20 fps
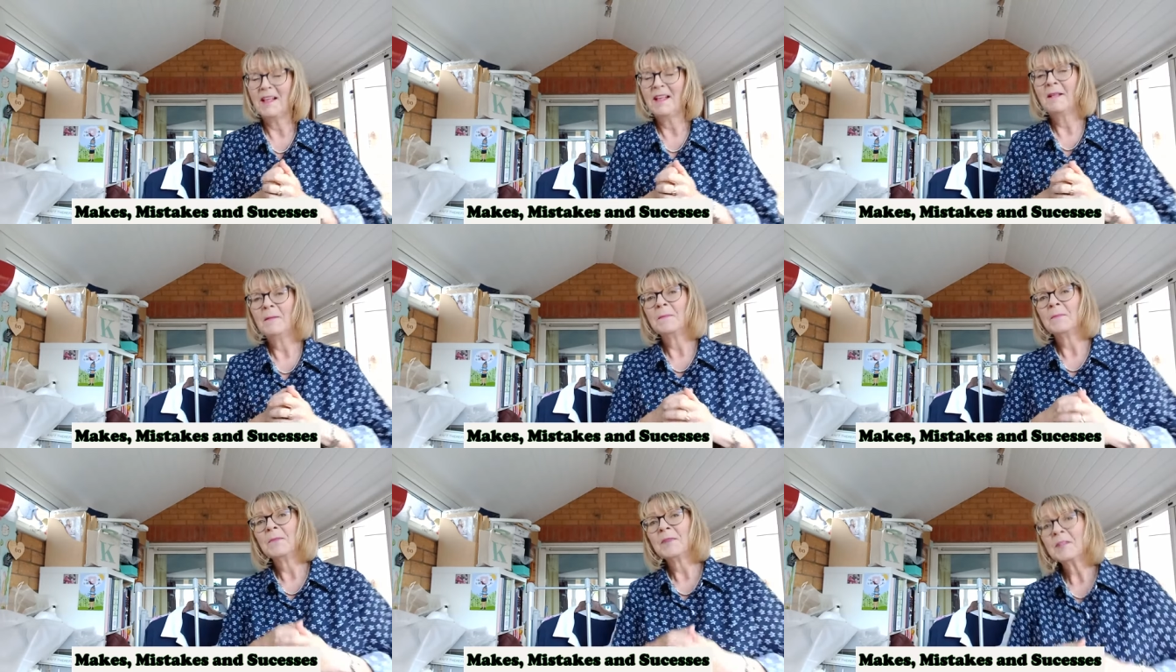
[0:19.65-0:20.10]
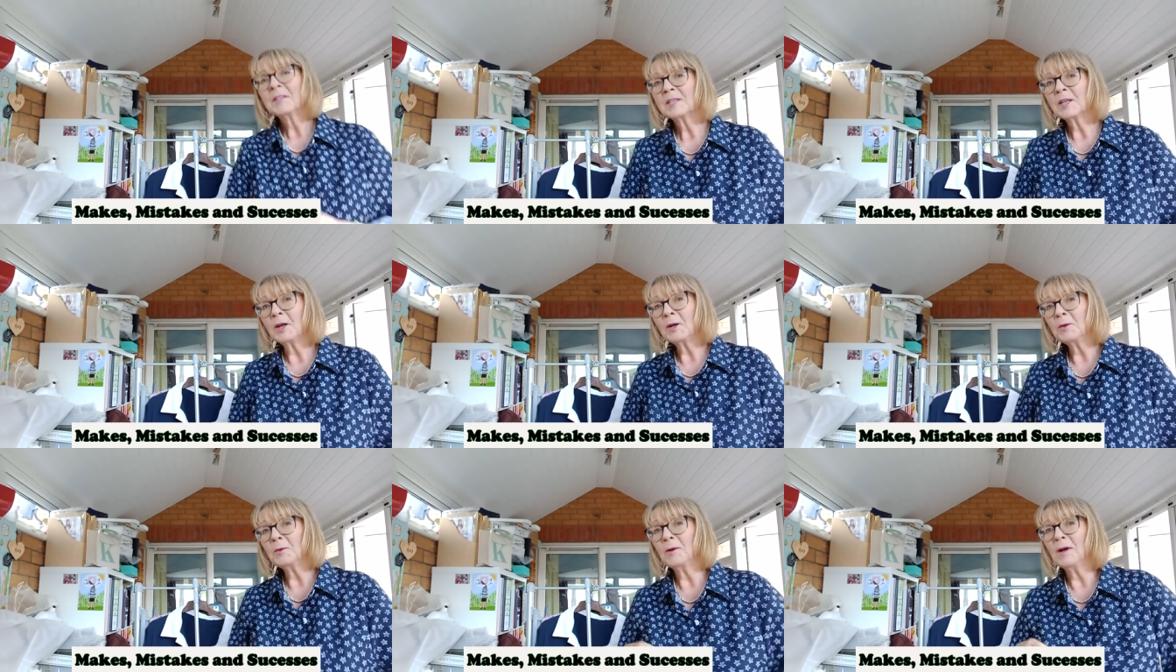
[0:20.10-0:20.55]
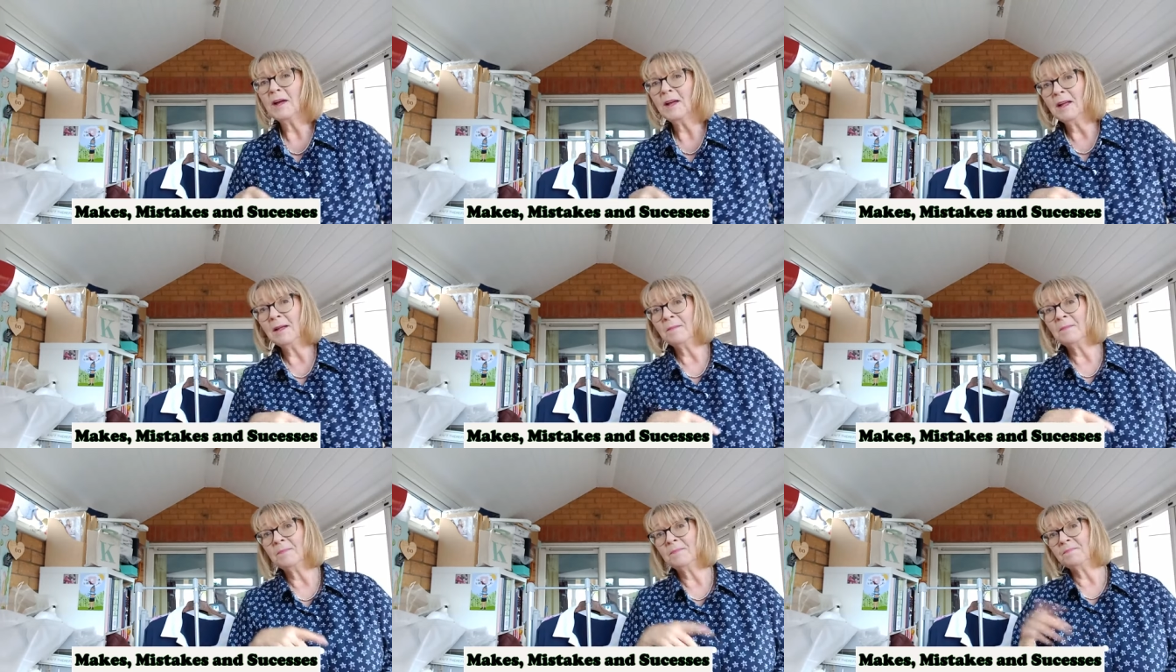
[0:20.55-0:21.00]
So
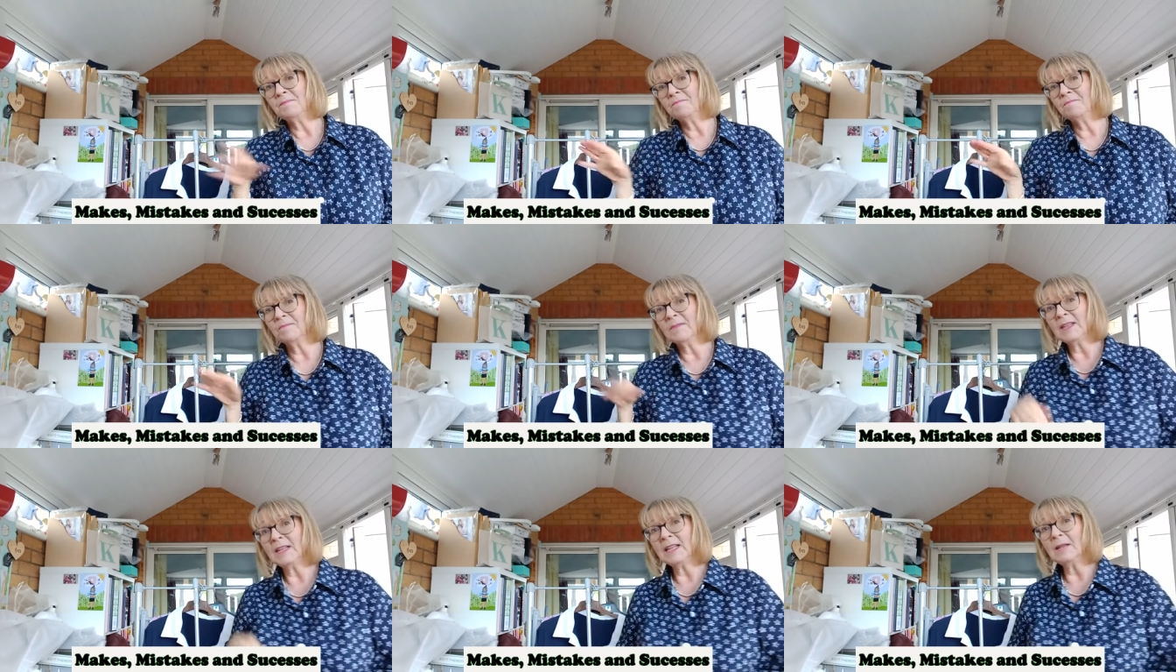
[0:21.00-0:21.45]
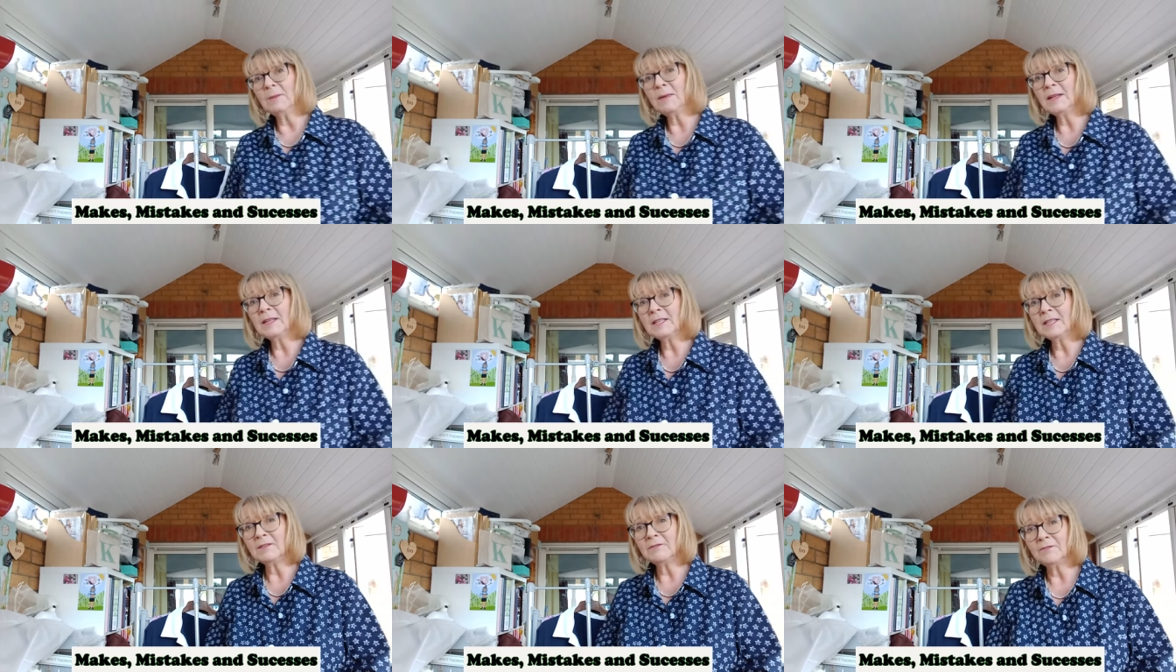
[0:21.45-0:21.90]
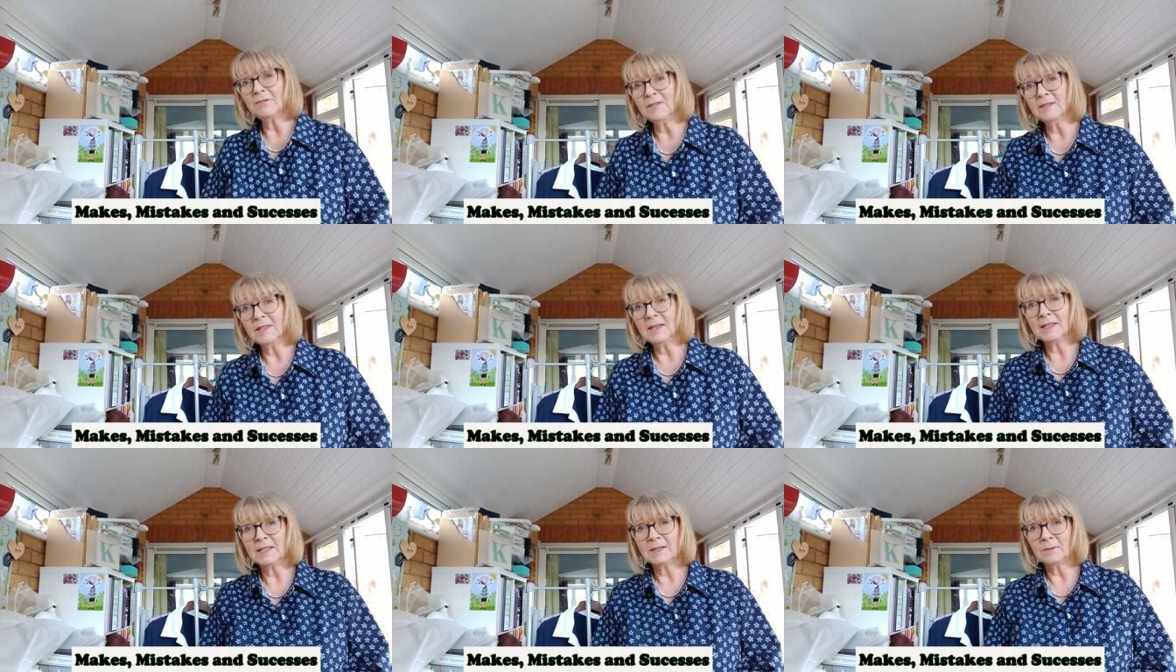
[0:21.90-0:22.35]
a little bit
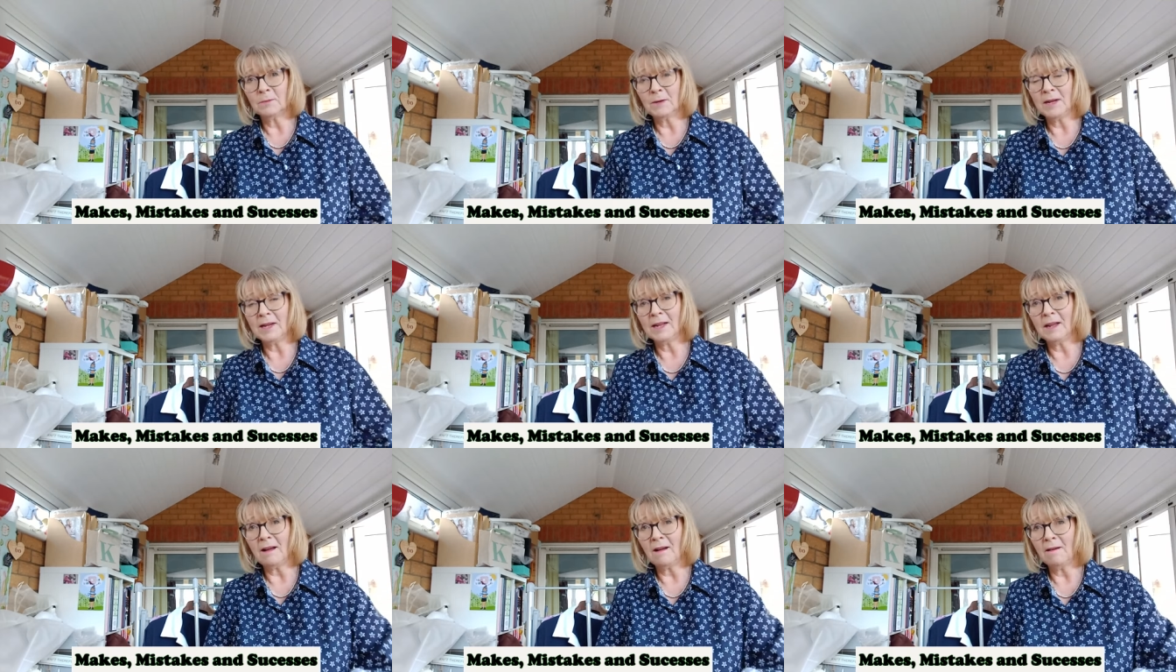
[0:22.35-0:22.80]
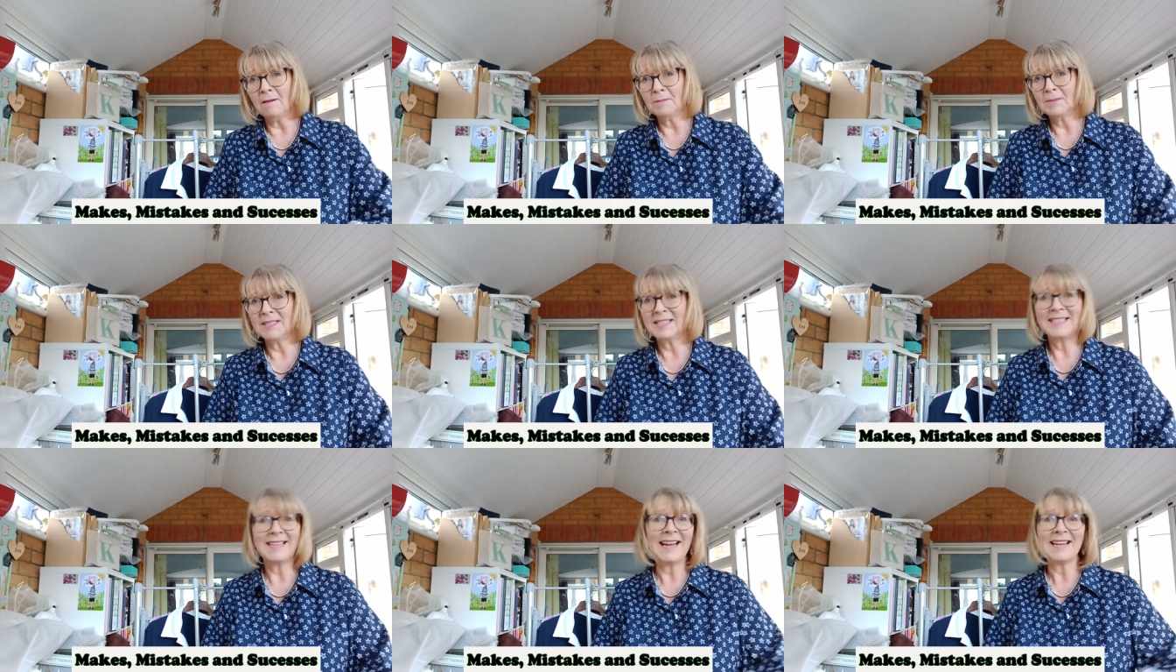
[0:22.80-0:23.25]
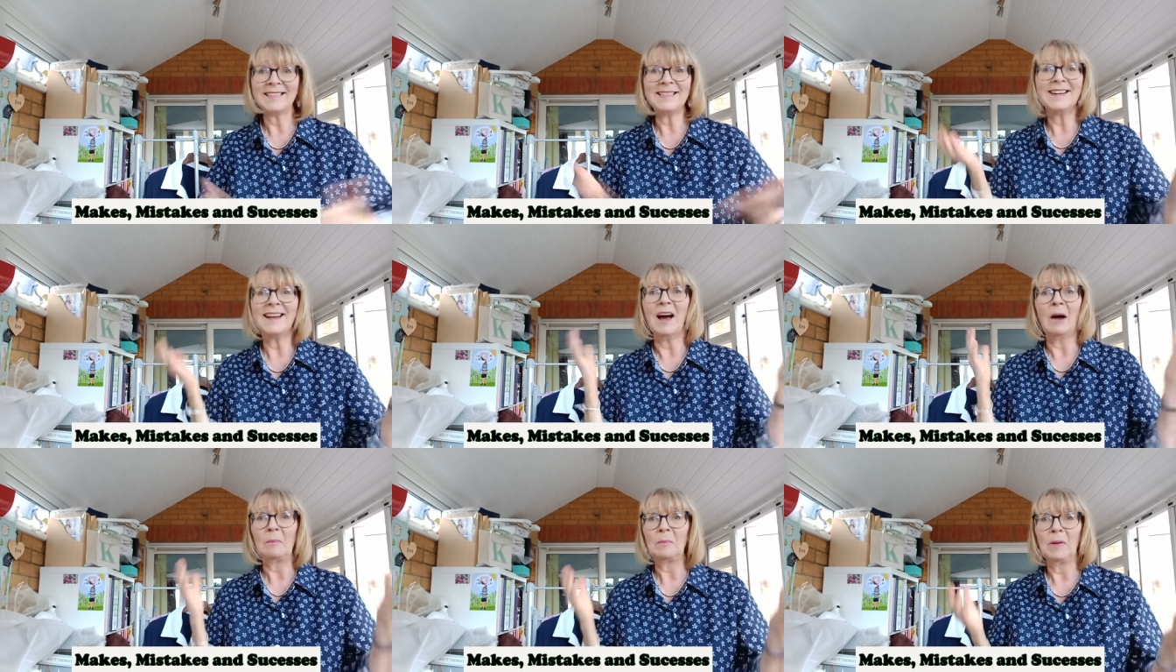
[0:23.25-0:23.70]
different this week. I'm standing
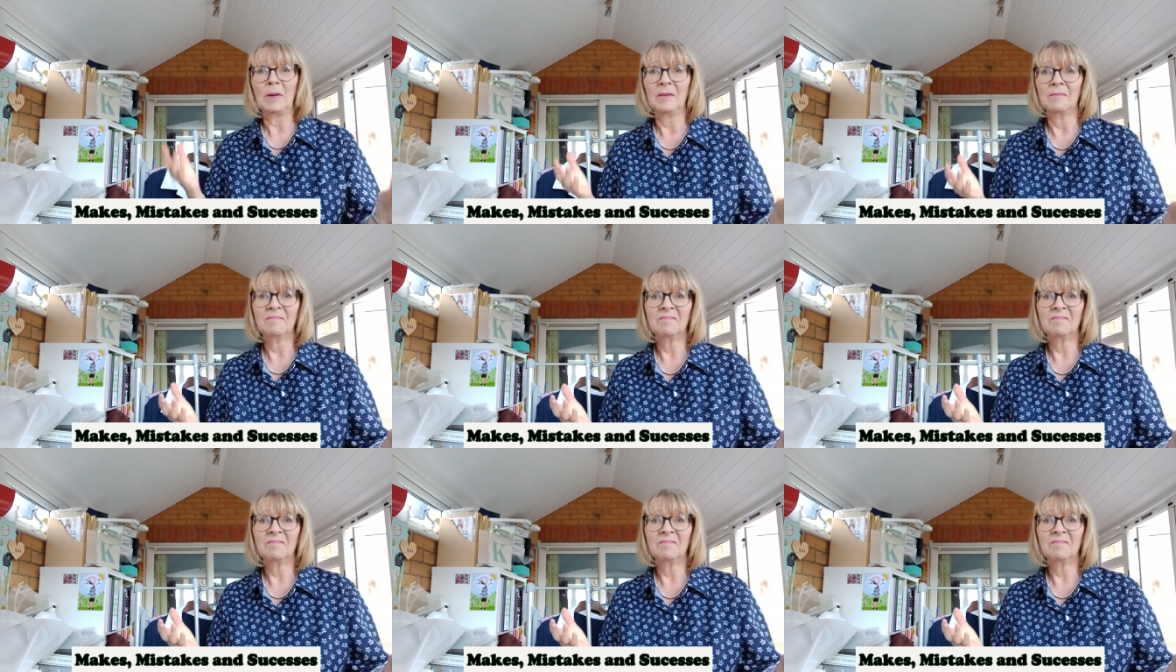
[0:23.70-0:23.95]
up.